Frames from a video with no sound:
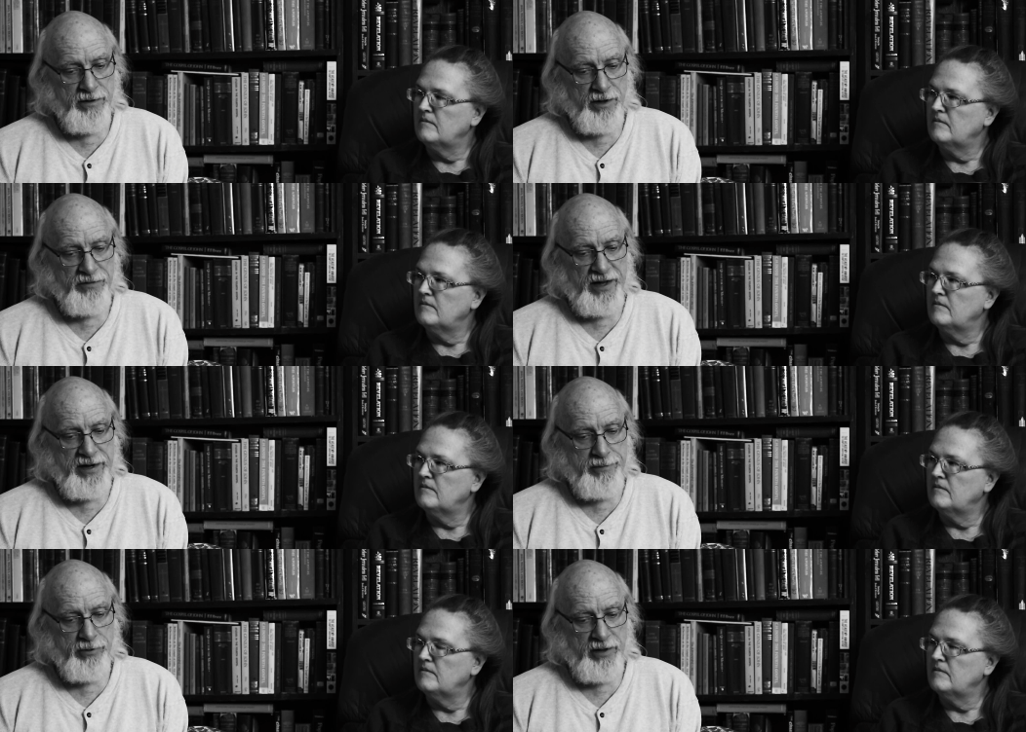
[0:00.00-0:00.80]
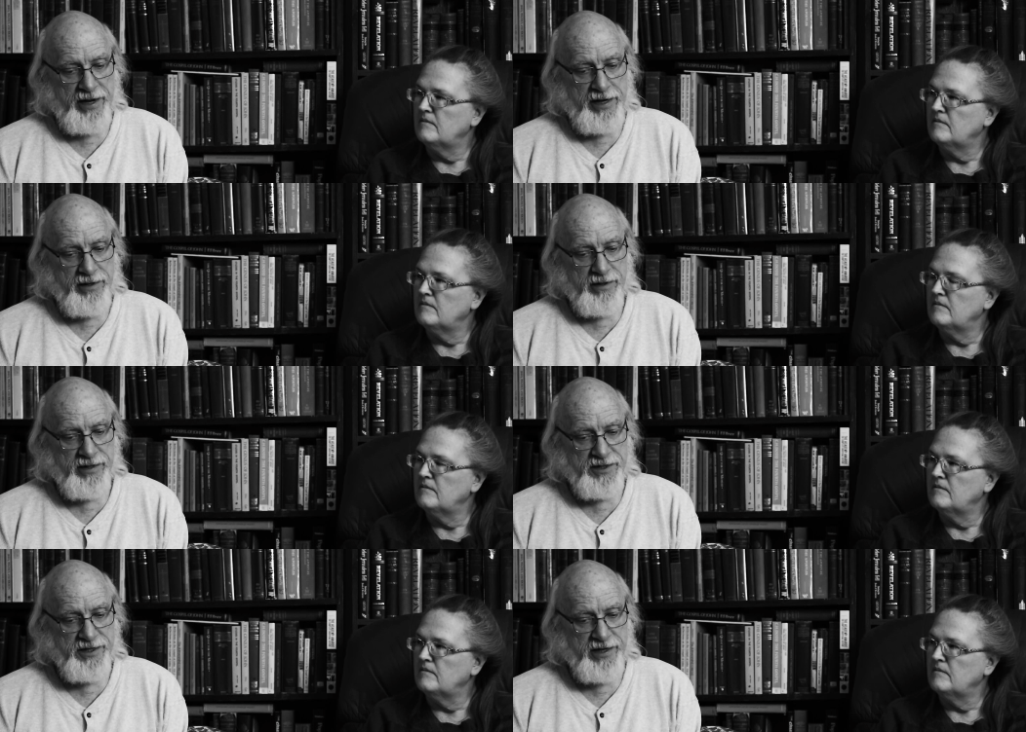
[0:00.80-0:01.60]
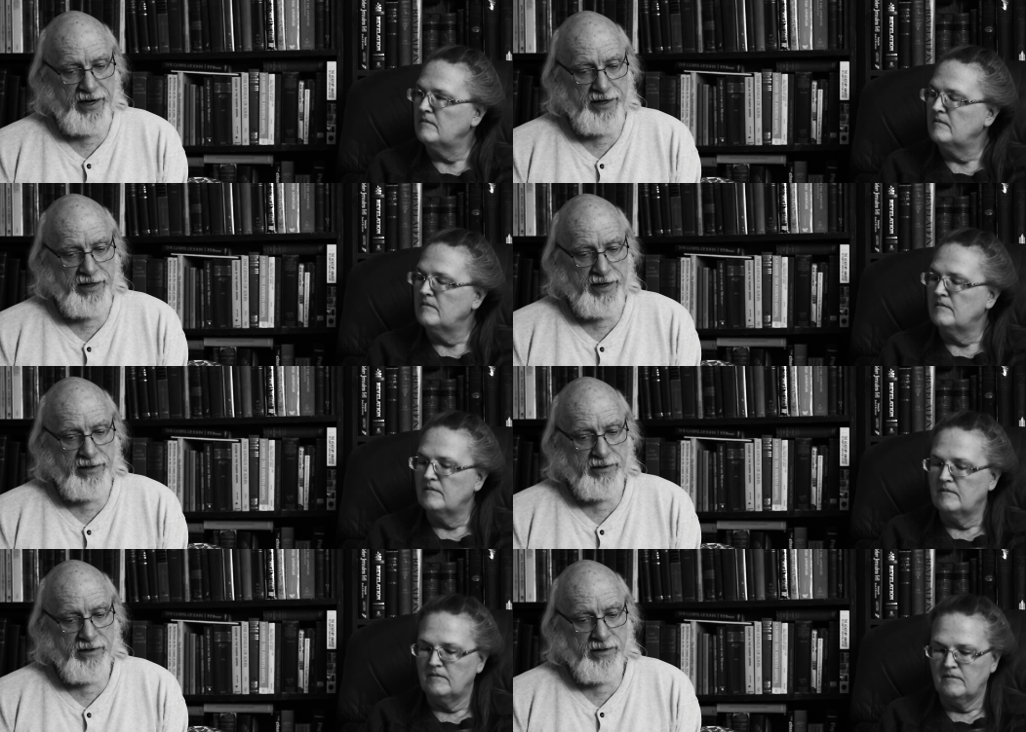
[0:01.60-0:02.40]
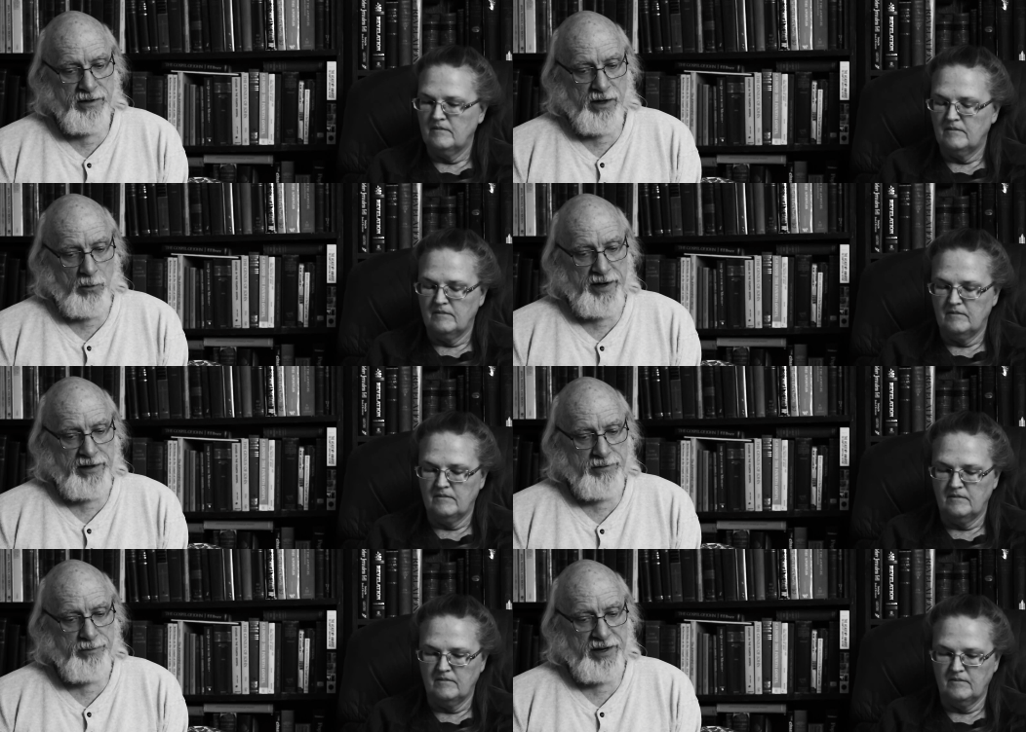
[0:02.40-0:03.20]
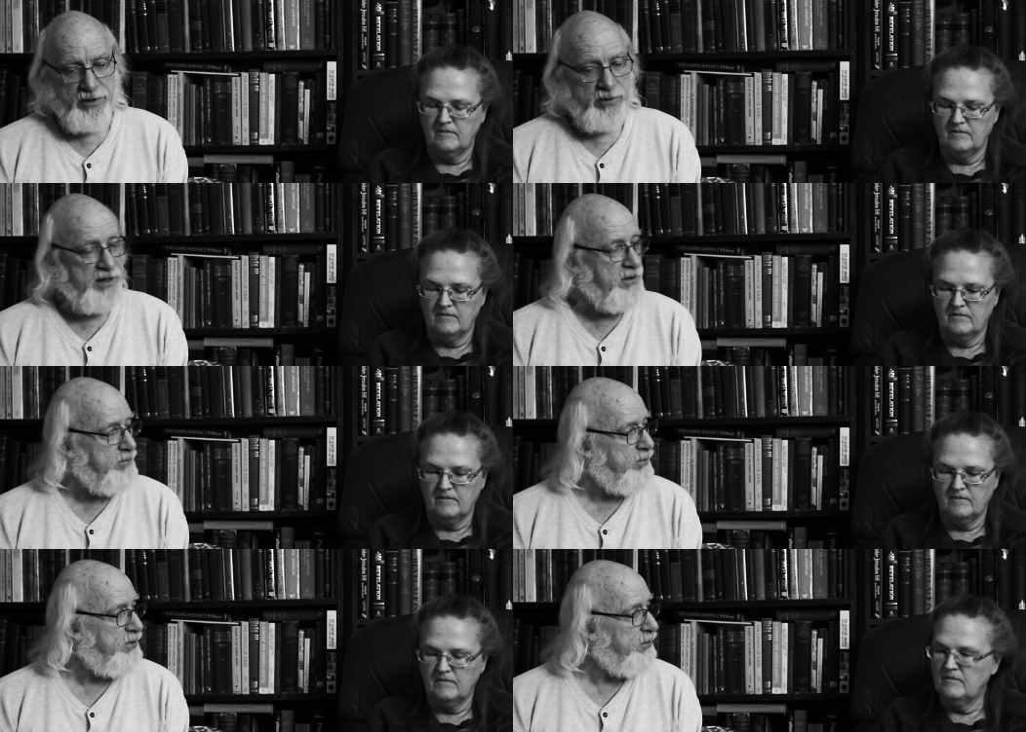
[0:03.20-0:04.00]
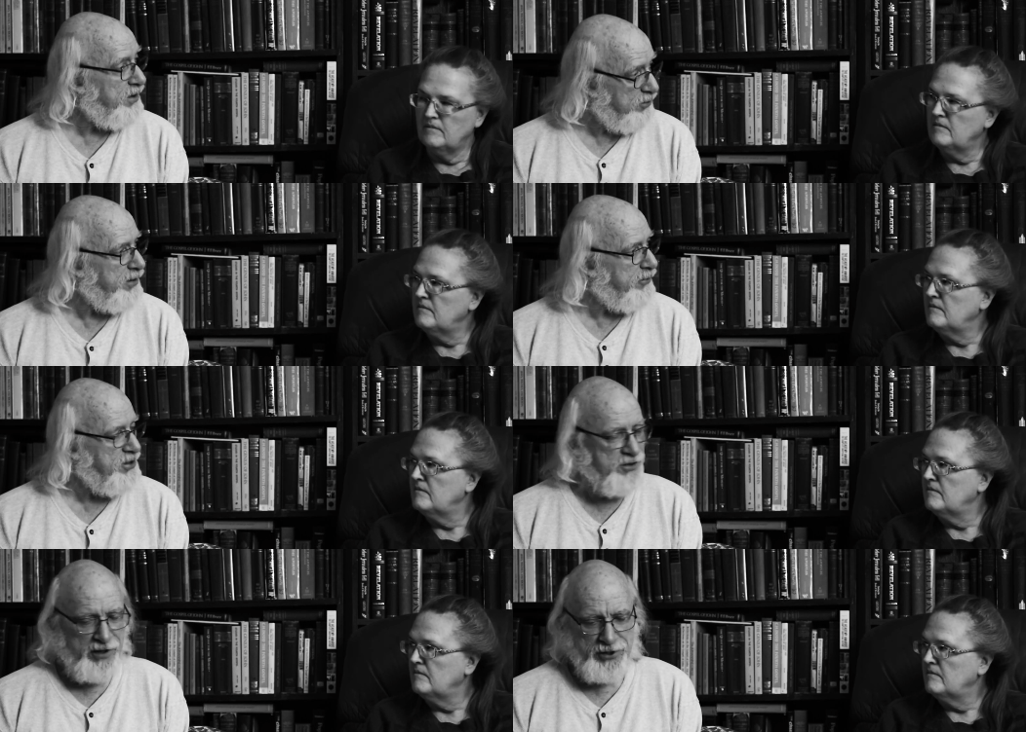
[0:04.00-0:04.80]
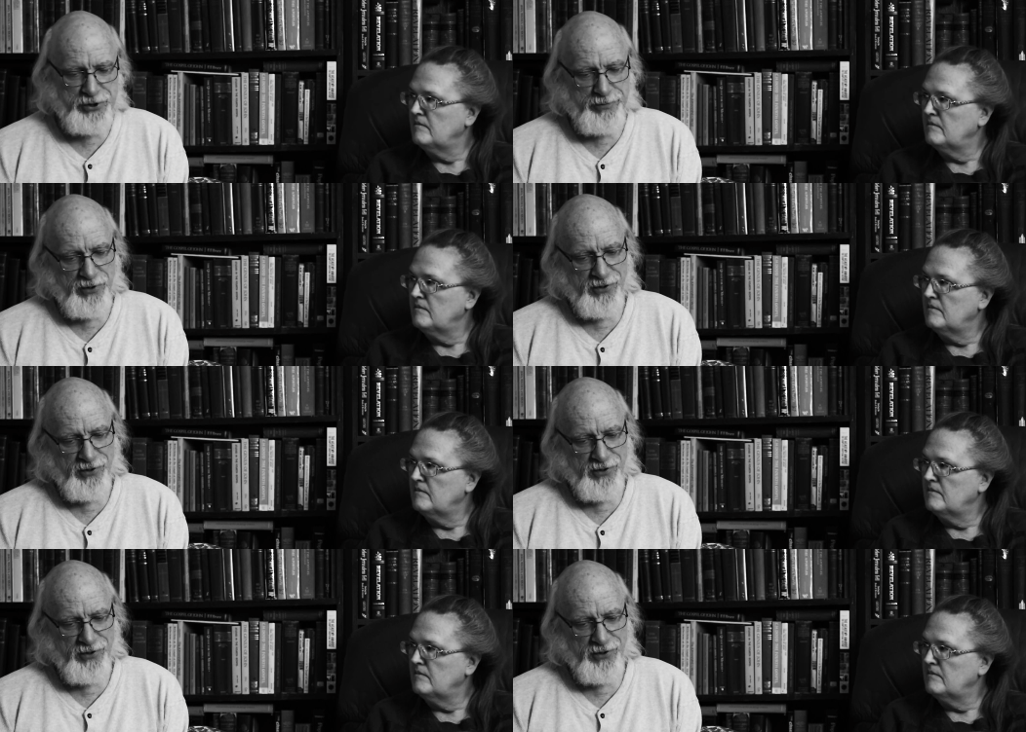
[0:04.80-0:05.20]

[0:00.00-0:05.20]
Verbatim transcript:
Speaker 1: of that April 8, 1988. Oh wait, by the way, the month we were disfellowshipped.